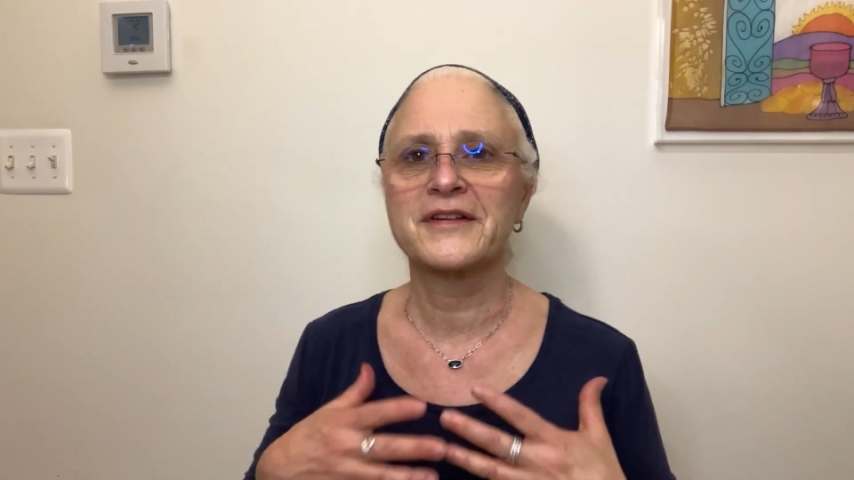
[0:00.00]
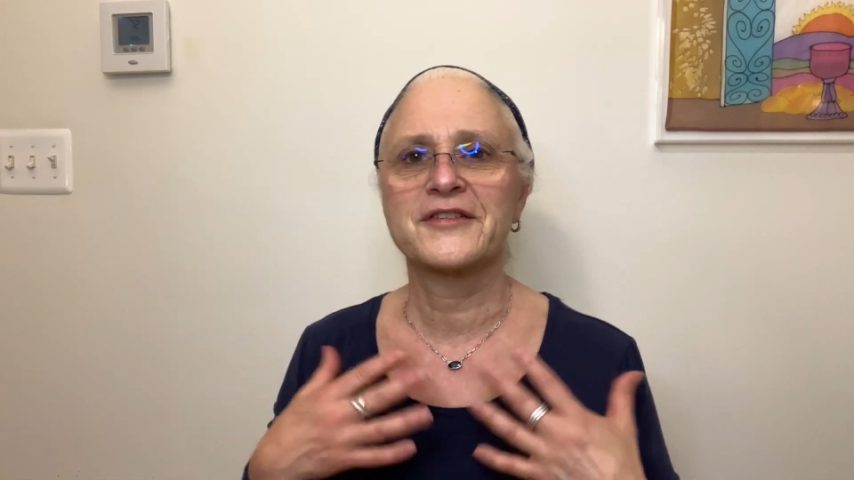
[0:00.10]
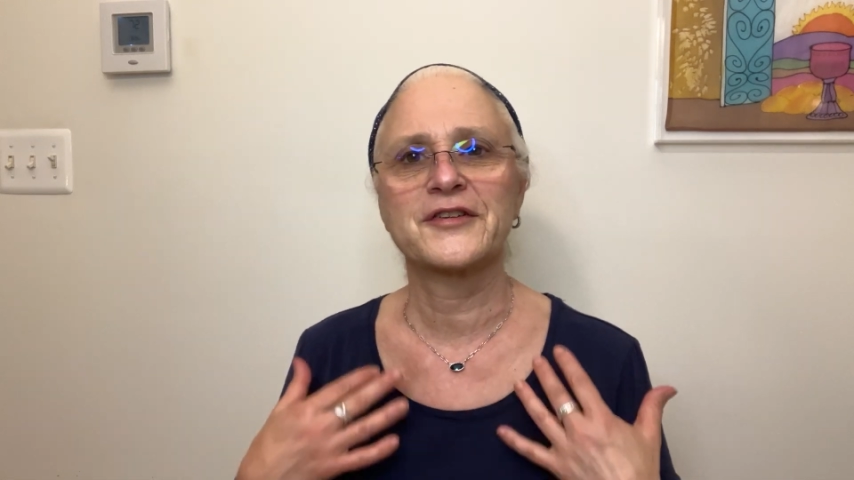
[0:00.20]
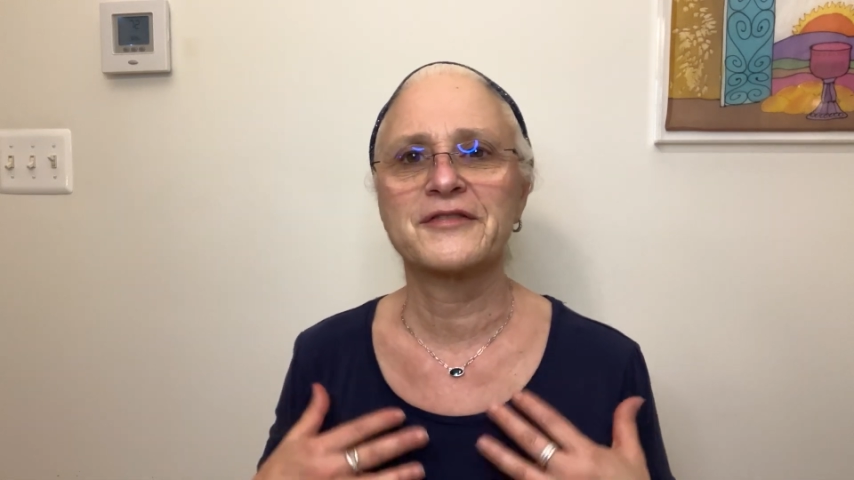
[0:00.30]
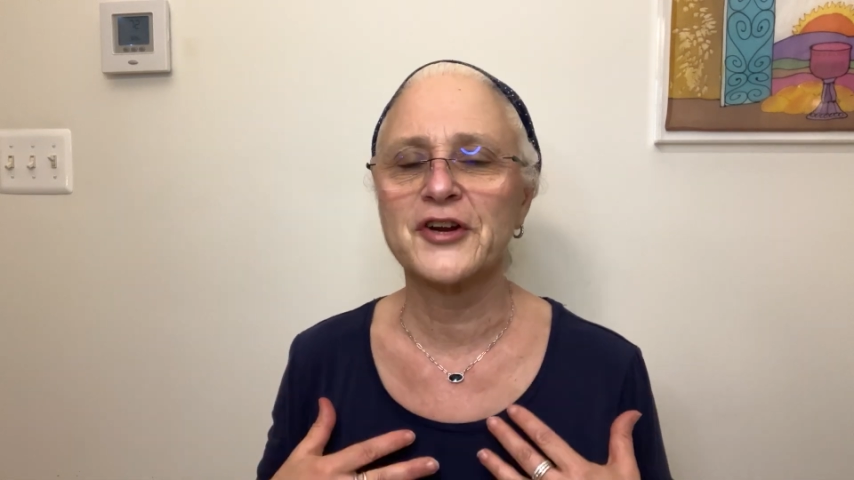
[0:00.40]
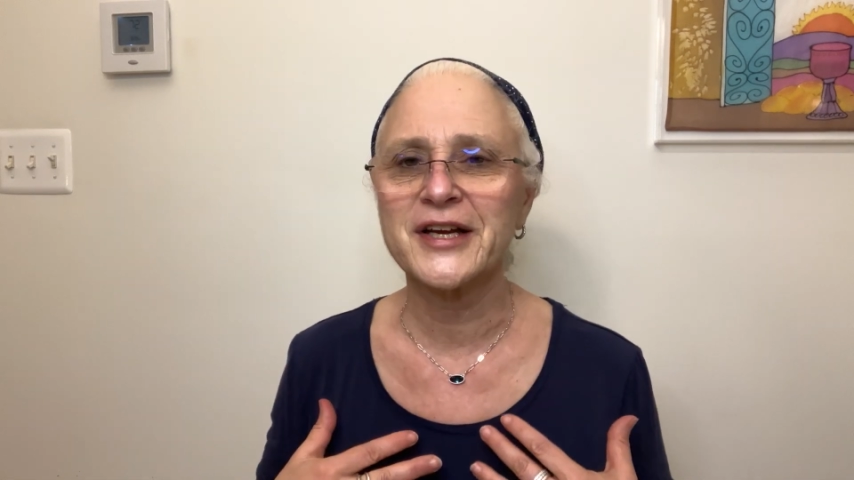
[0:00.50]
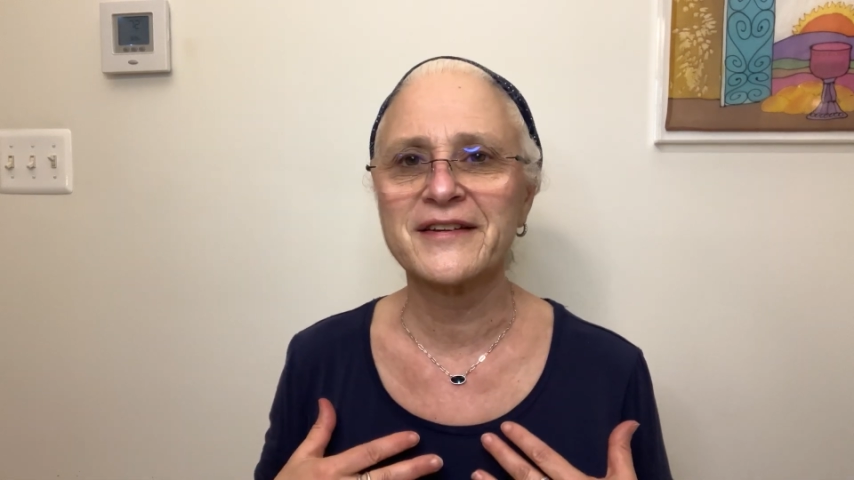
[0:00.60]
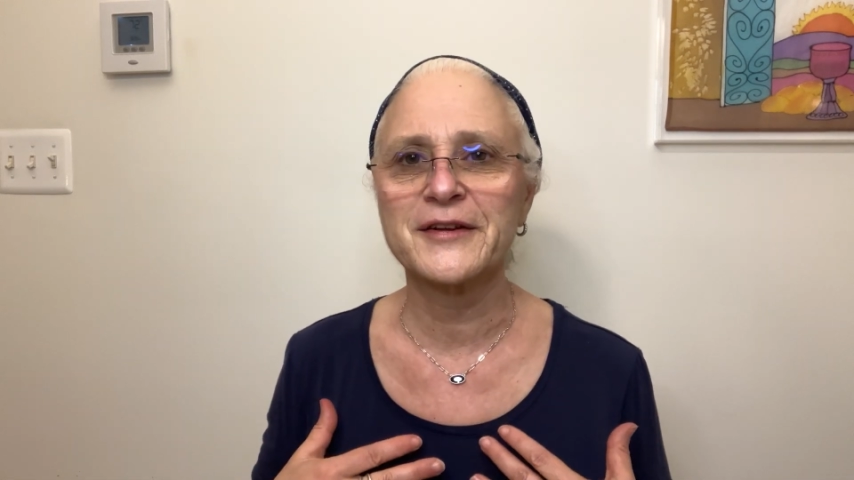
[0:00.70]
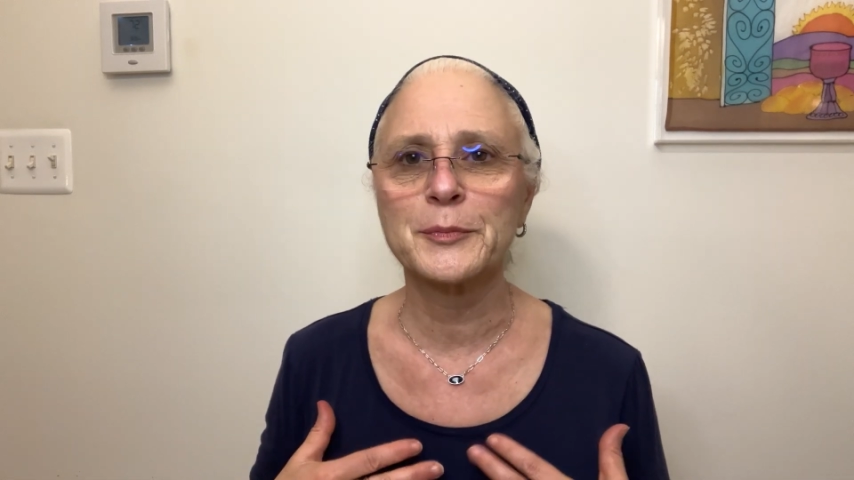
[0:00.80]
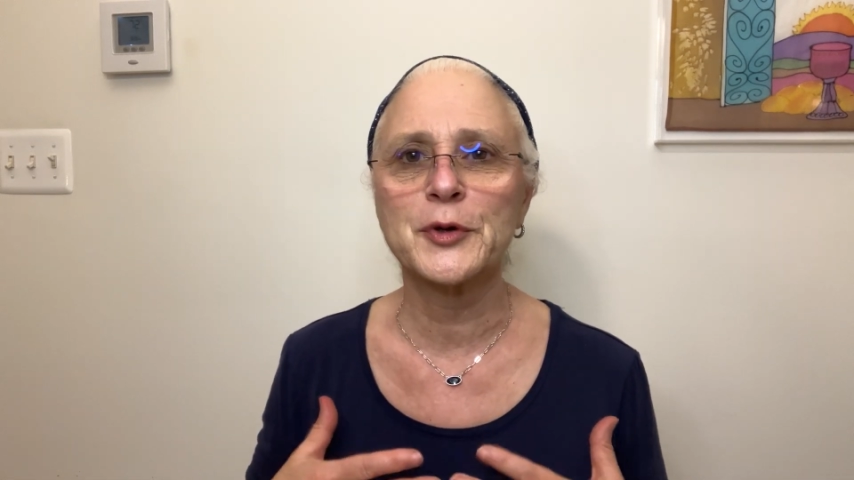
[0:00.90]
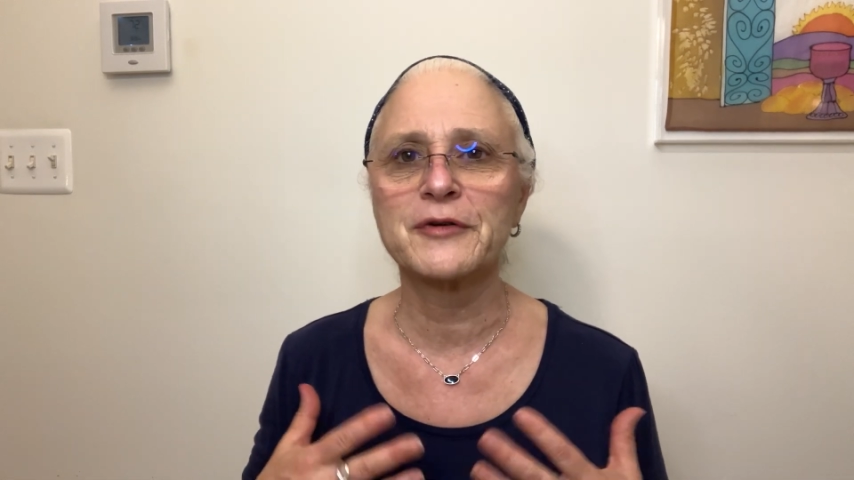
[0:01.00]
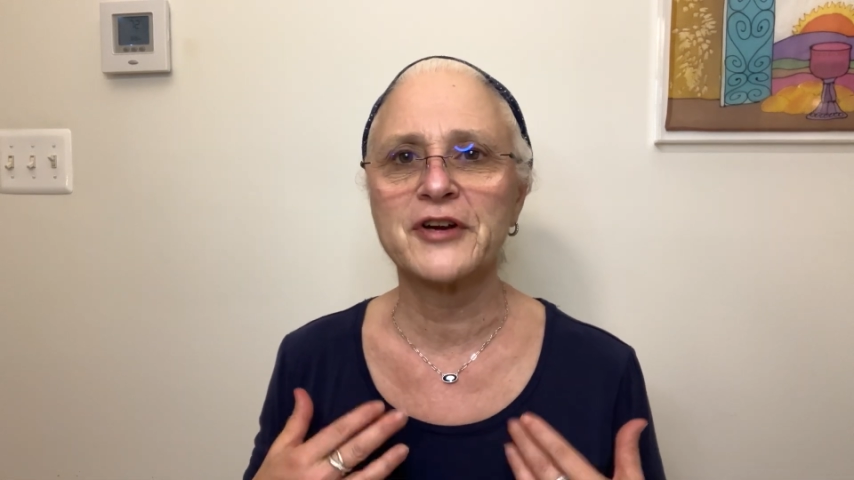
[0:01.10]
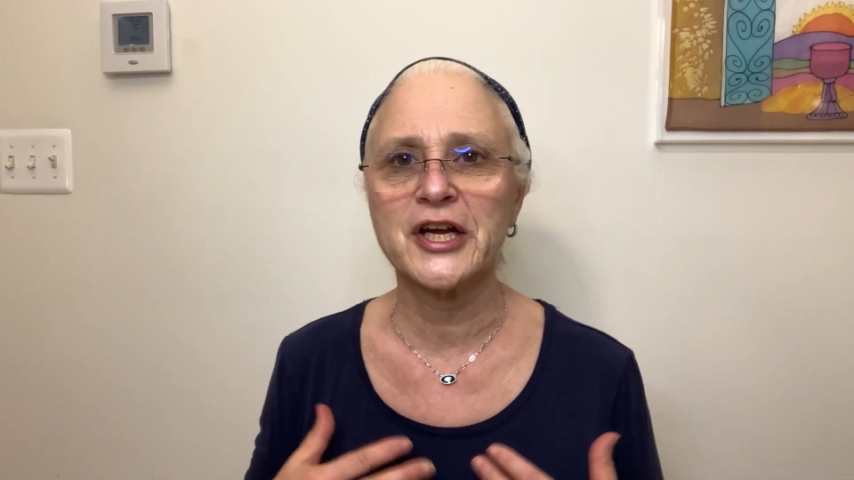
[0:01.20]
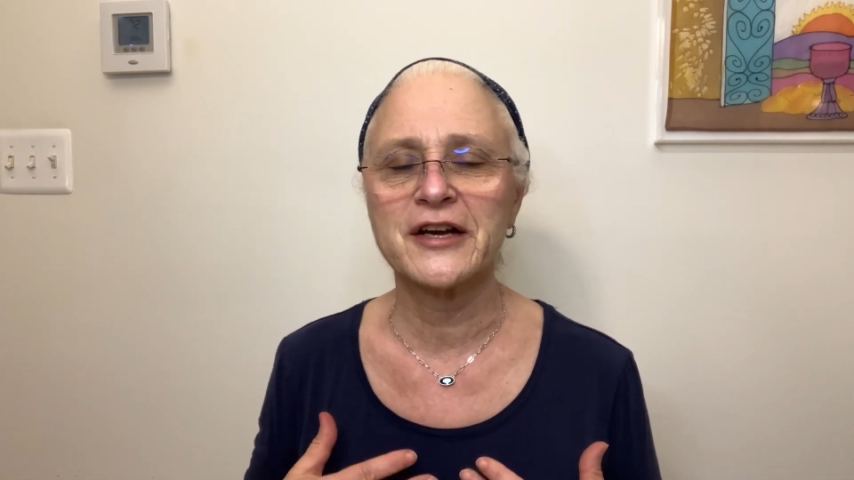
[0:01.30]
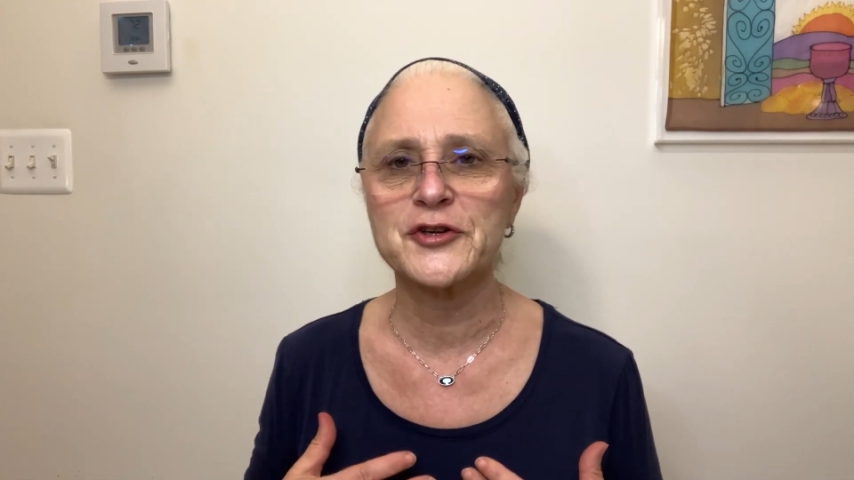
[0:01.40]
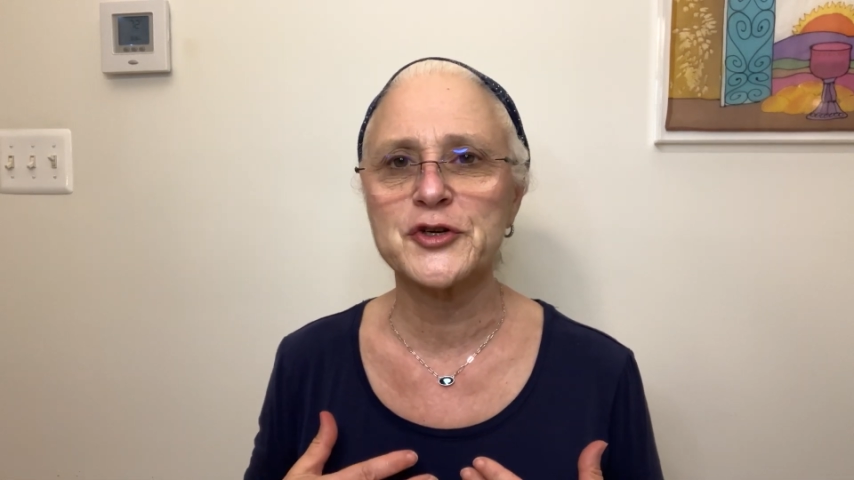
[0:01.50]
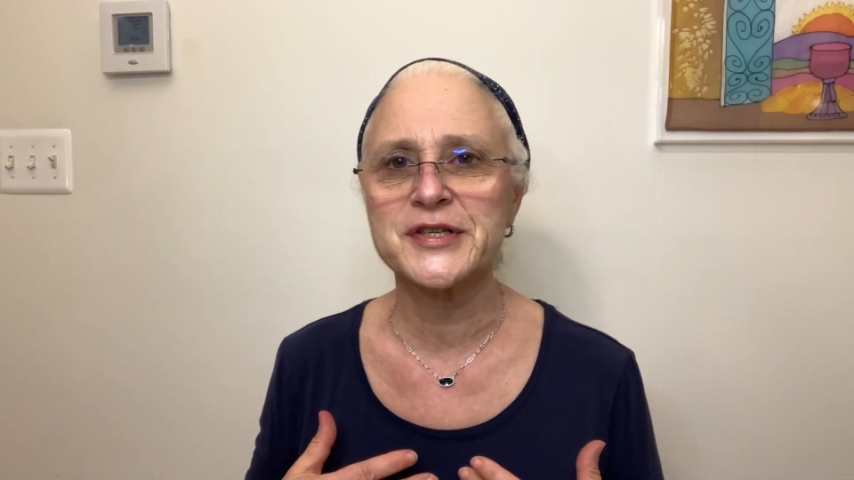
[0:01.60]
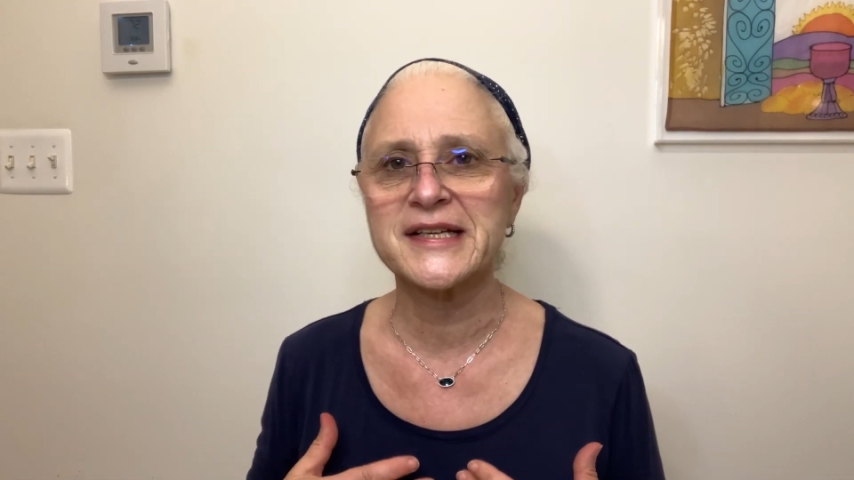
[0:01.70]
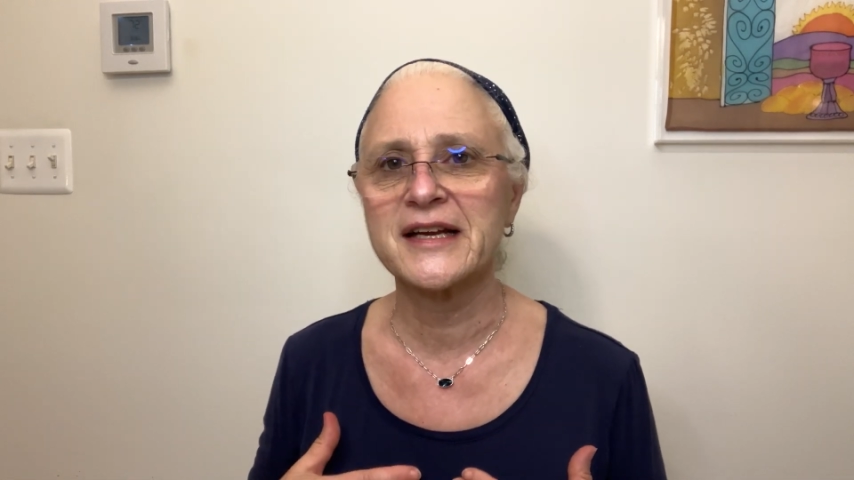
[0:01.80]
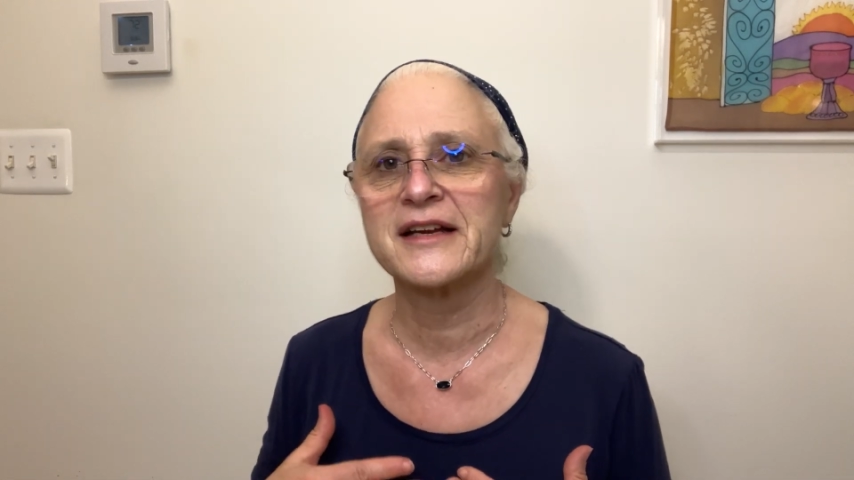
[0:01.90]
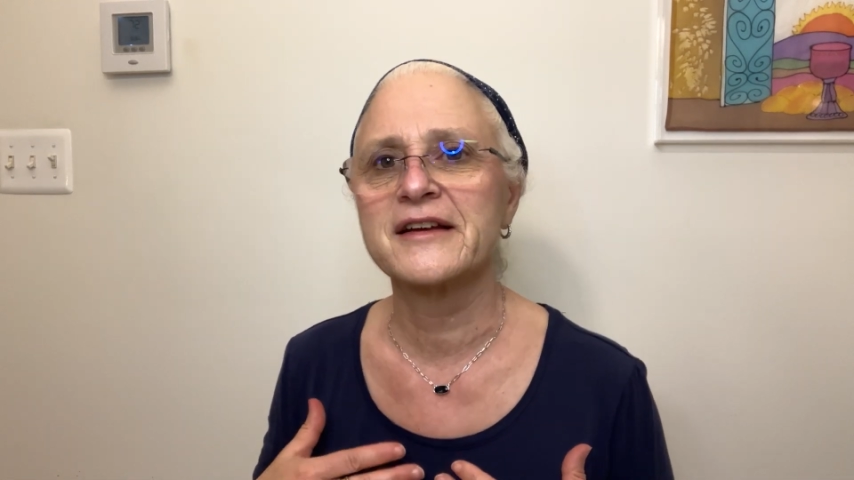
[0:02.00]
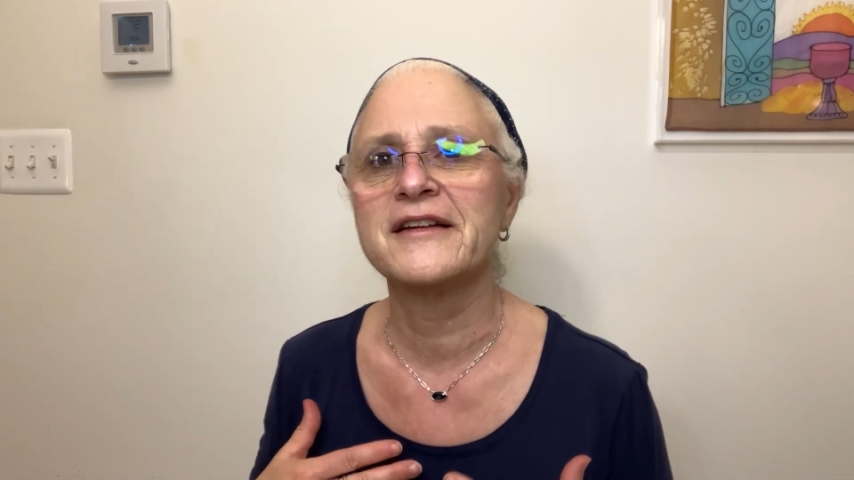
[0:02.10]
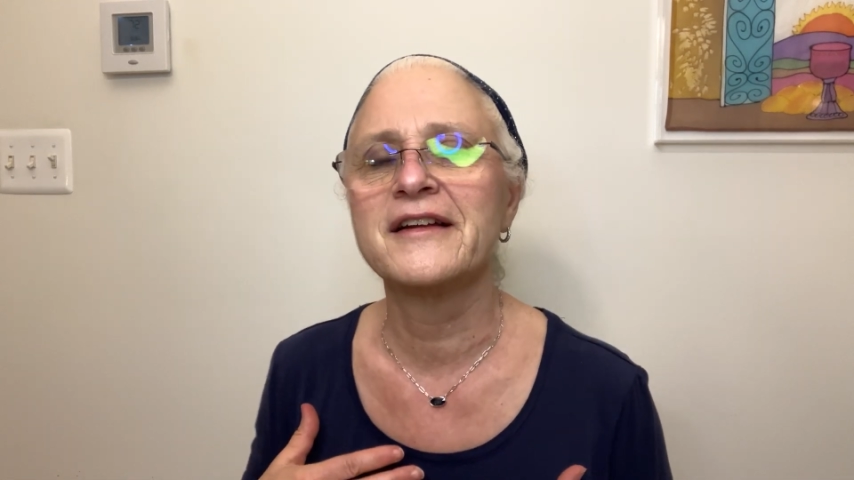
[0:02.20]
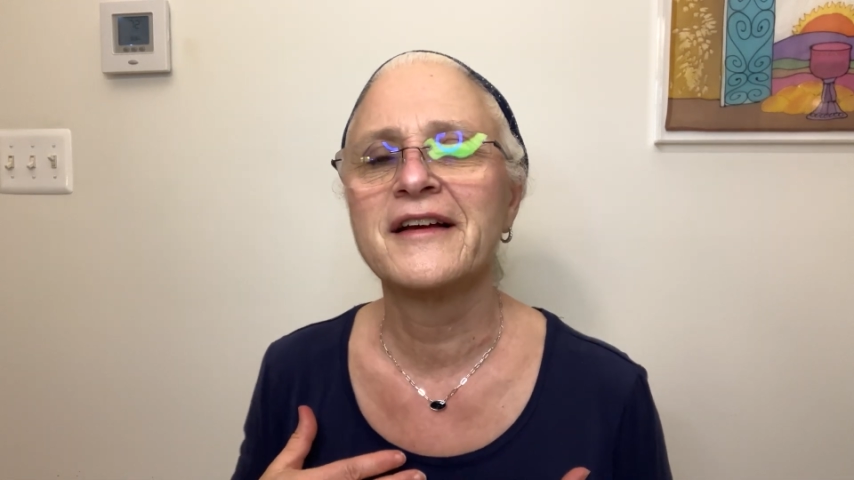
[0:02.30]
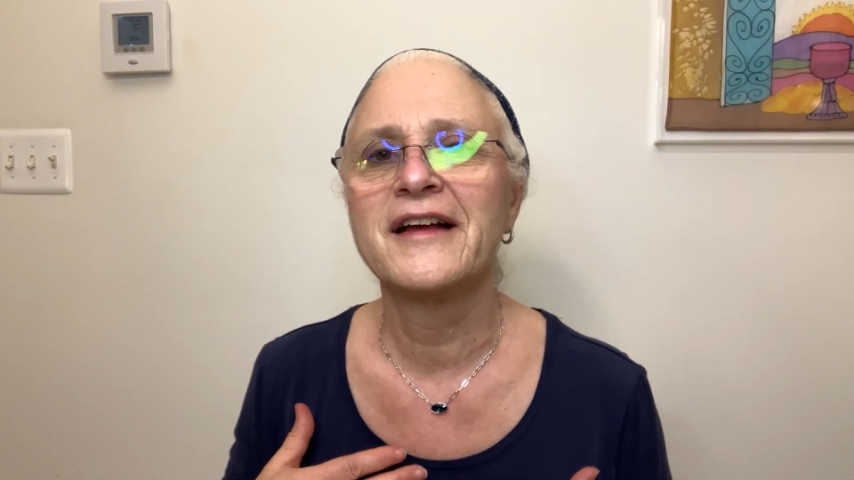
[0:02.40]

Just very simple, very understated,